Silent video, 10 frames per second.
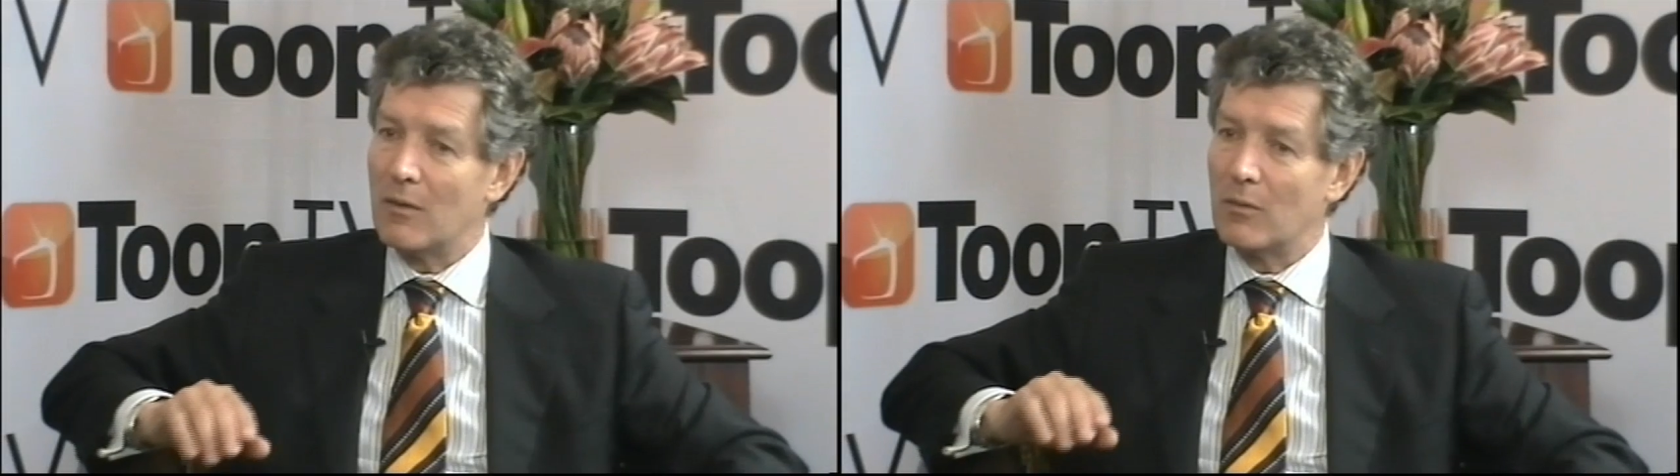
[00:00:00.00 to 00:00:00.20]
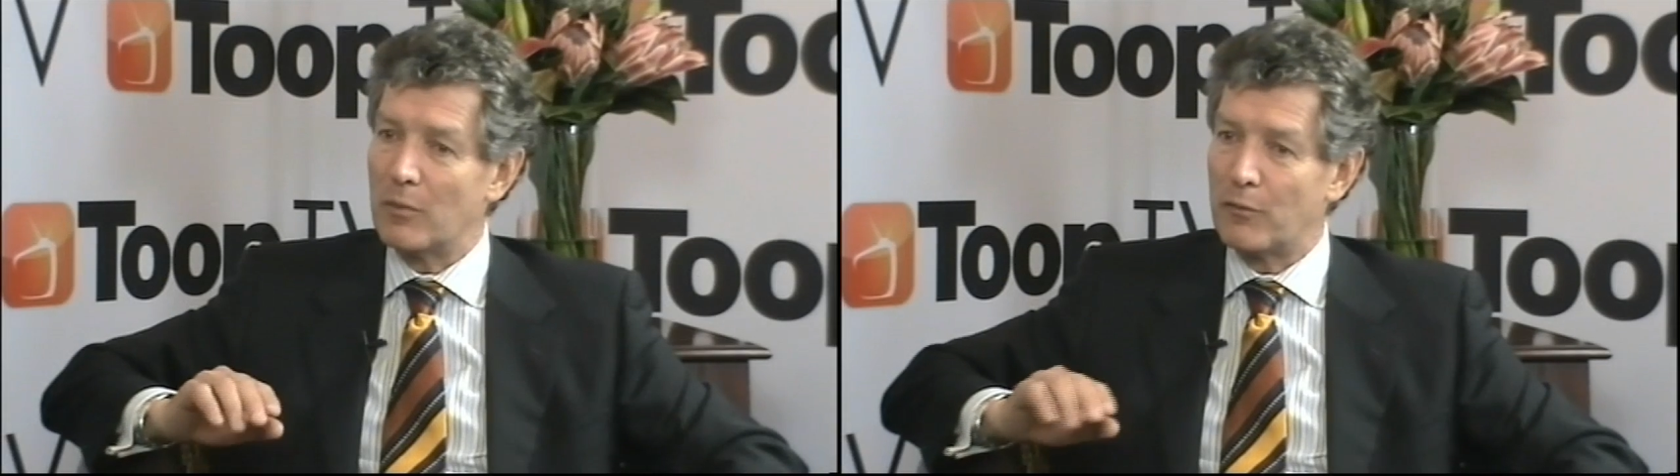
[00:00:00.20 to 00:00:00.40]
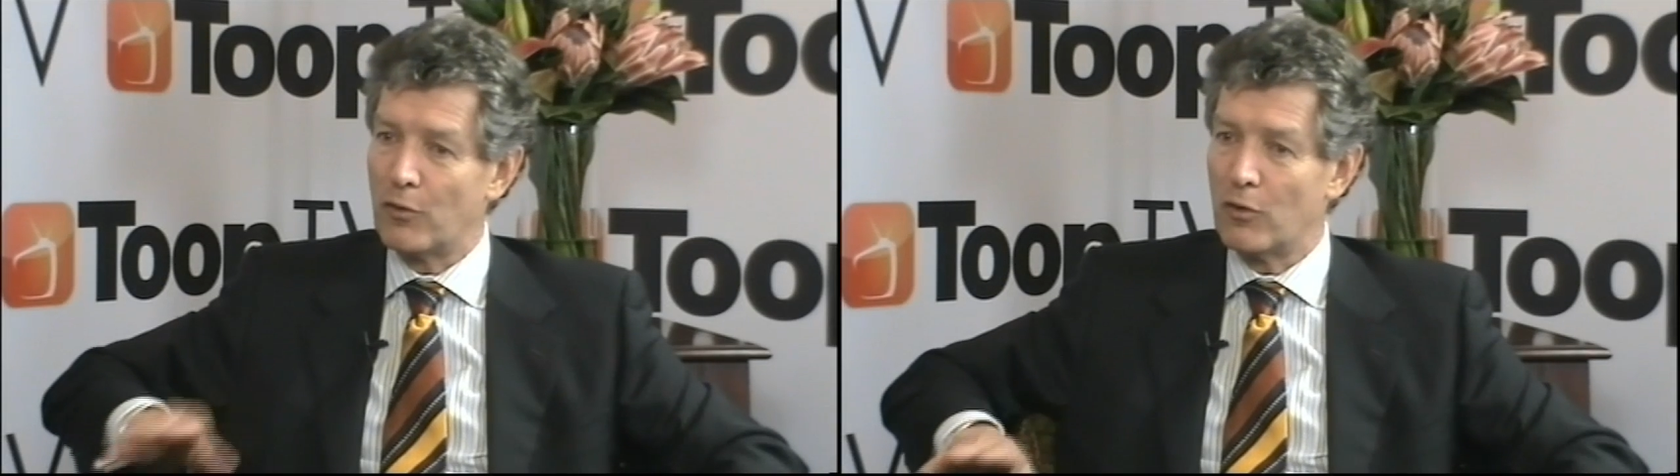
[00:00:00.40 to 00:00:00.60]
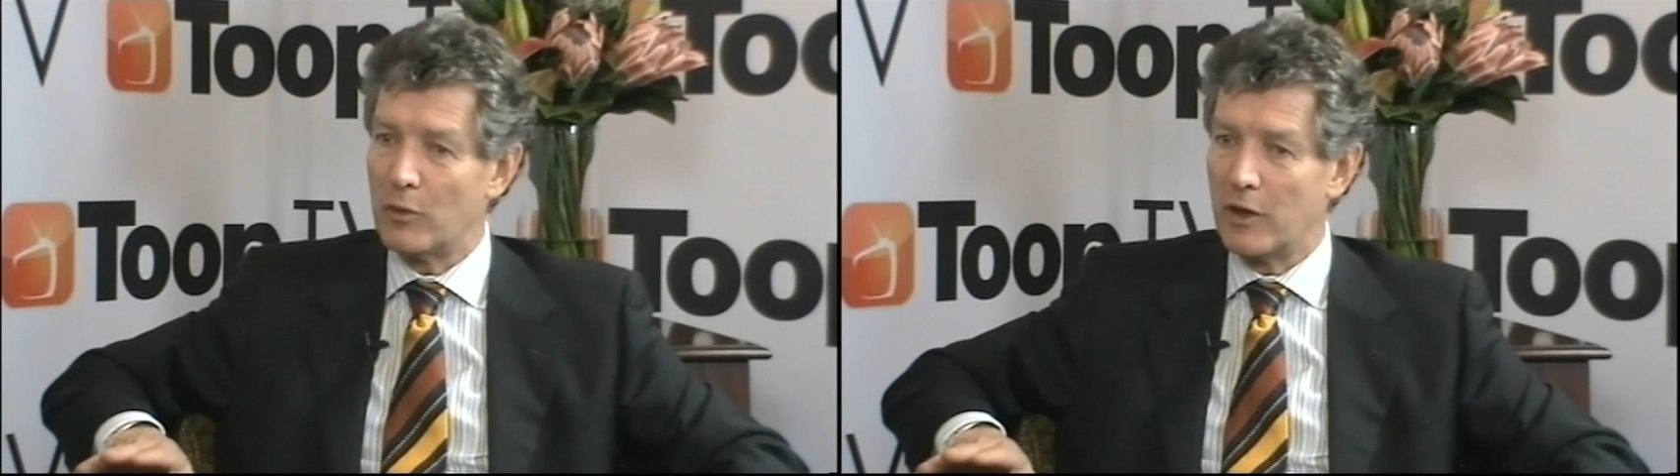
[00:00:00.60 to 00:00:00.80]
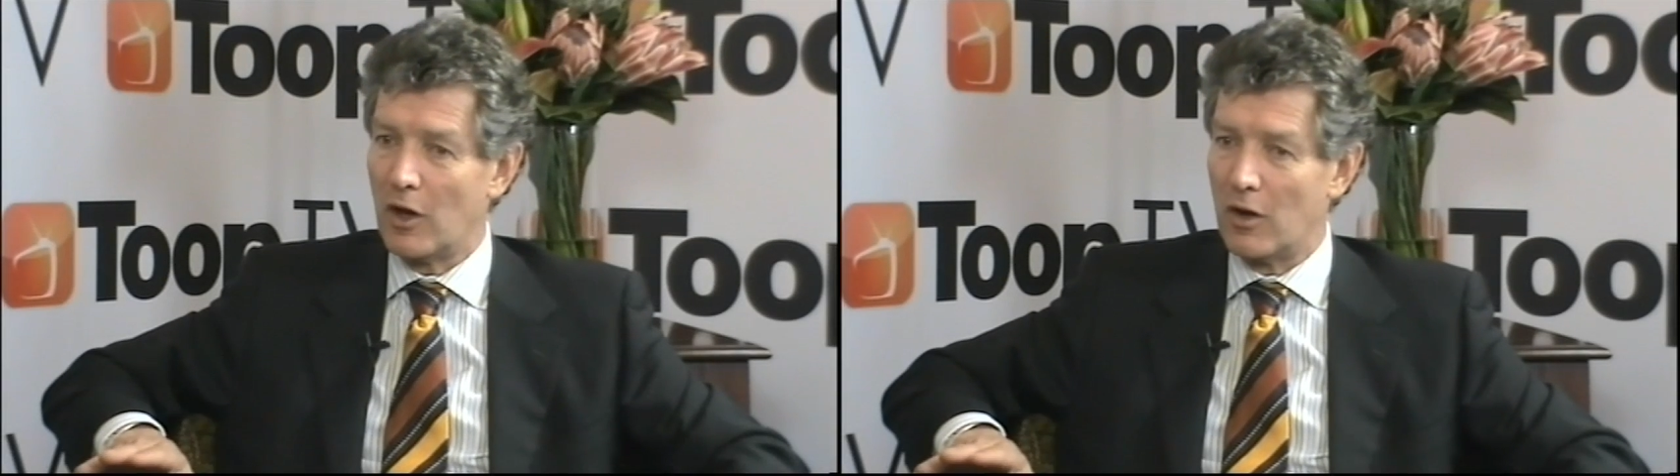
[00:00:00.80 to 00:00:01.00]
before
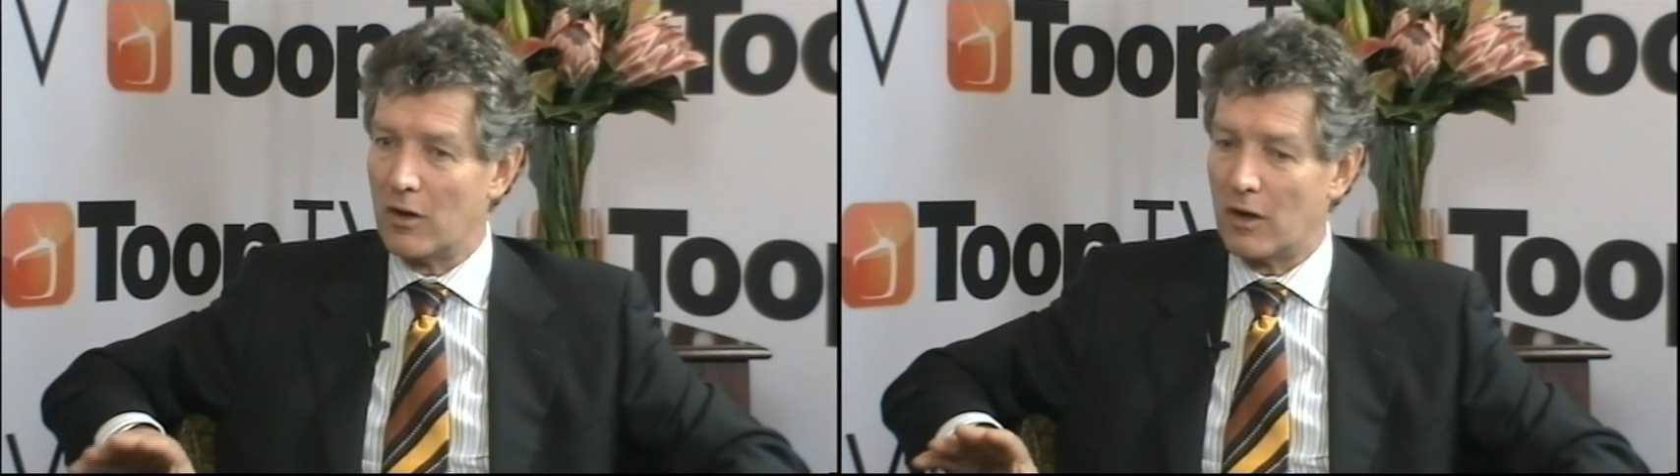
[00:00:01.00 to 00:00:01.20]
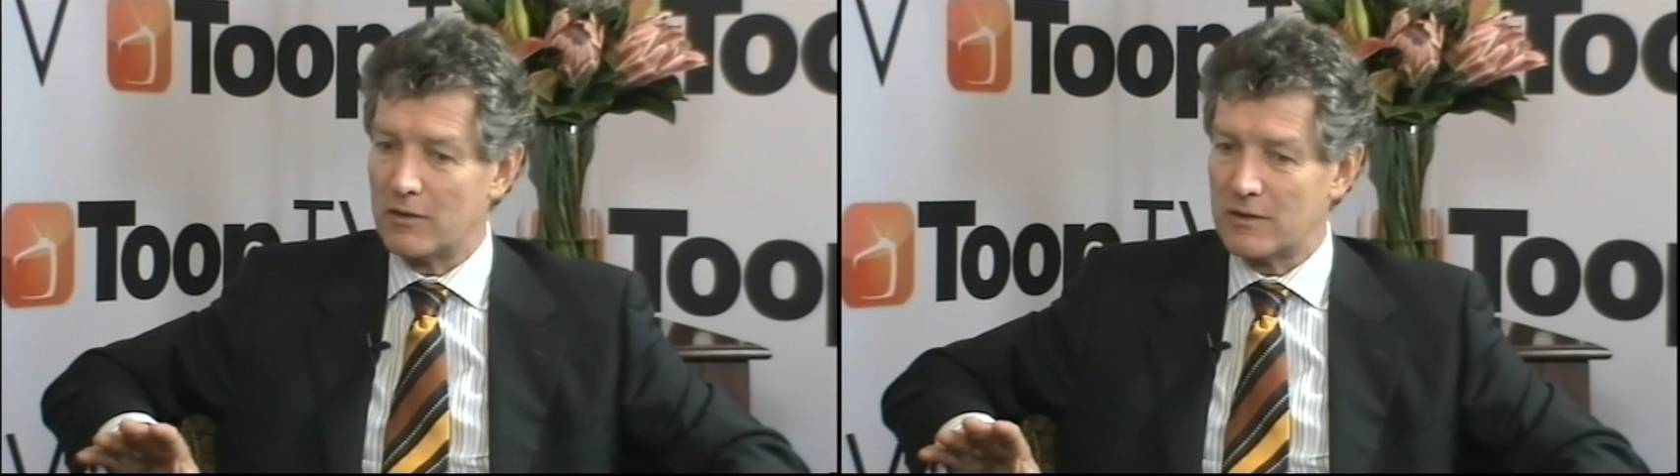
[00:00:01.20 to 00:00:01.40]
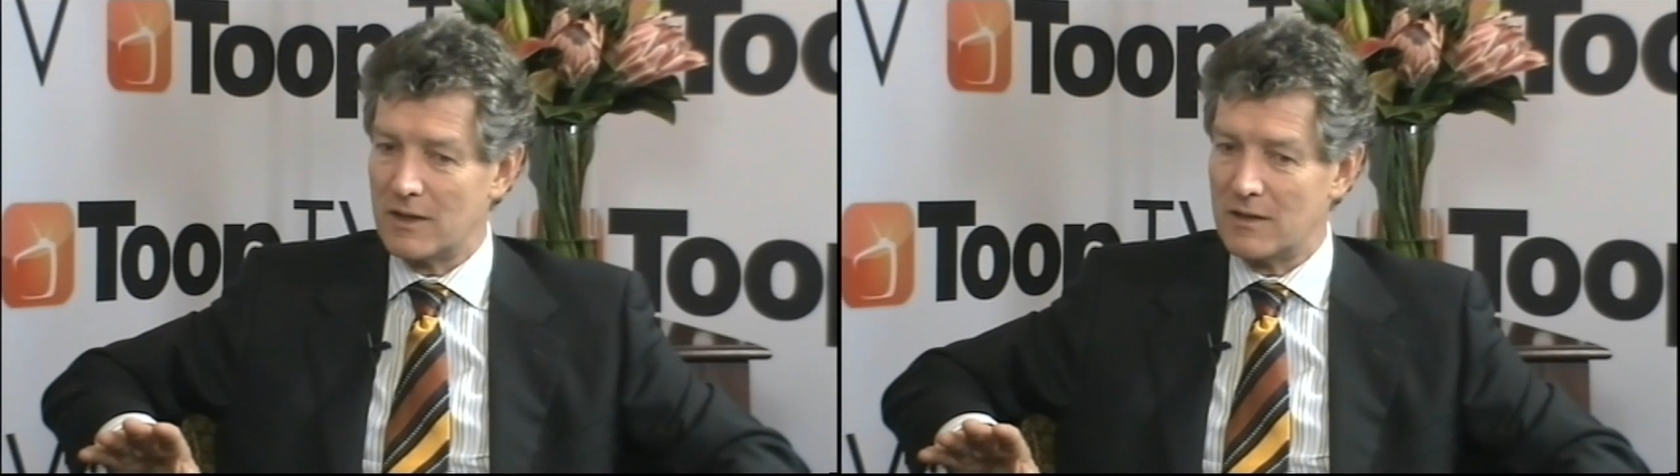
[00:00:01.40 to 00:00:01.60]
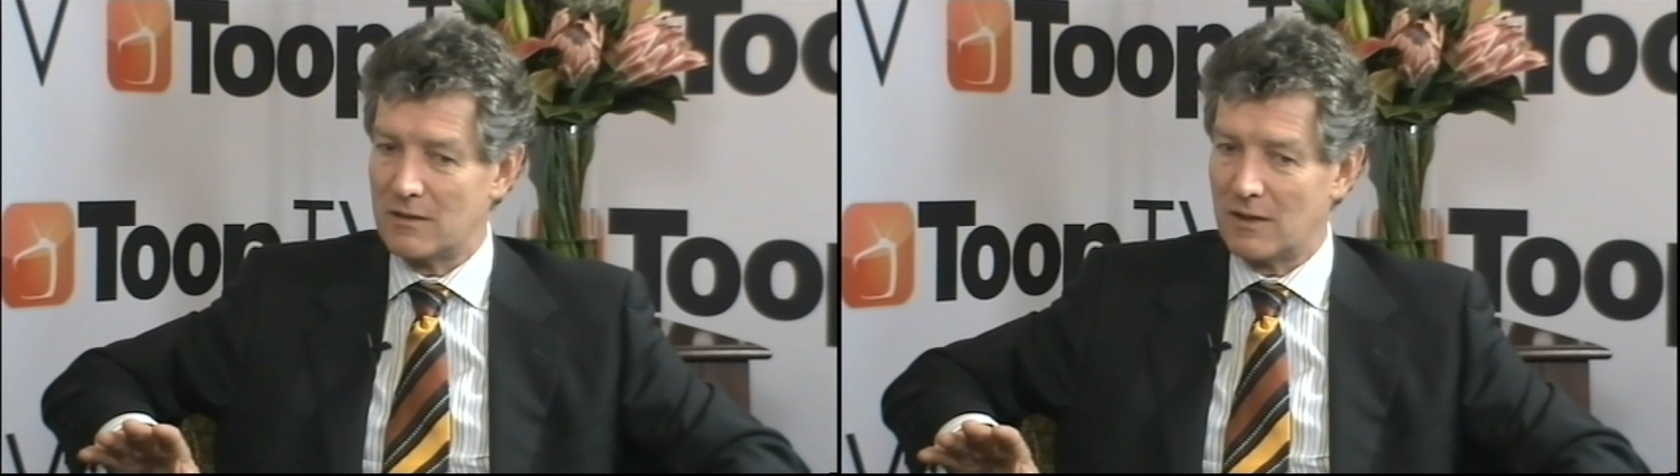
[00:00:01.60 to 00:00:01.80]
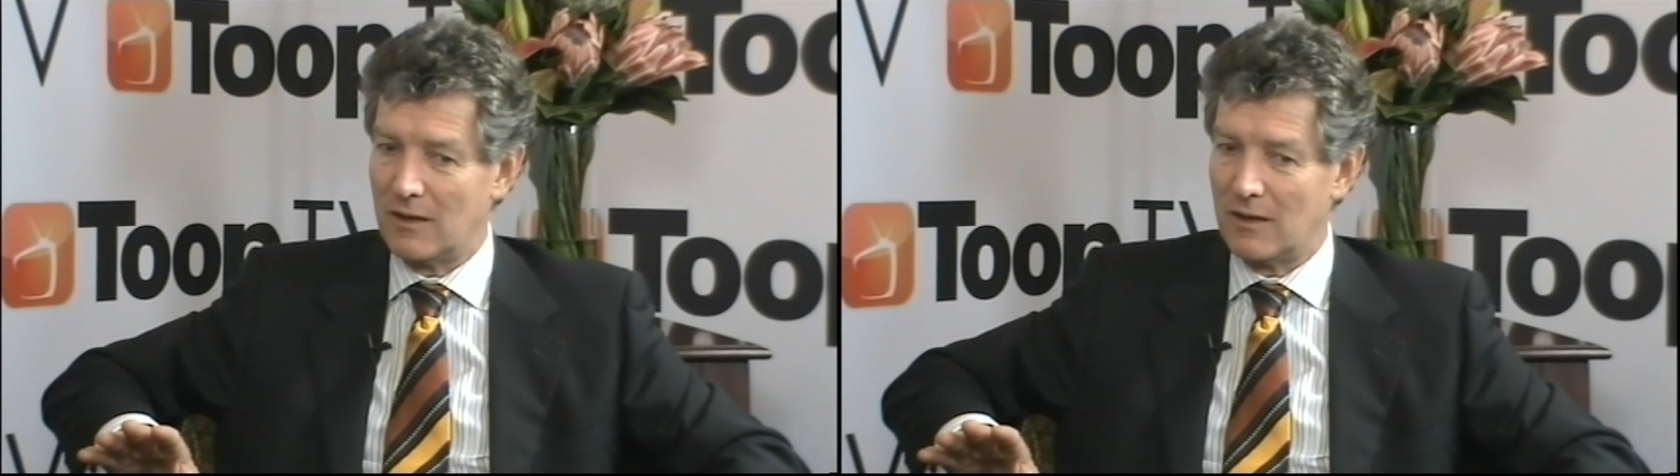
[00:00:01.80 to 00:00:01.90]
we go, I just need to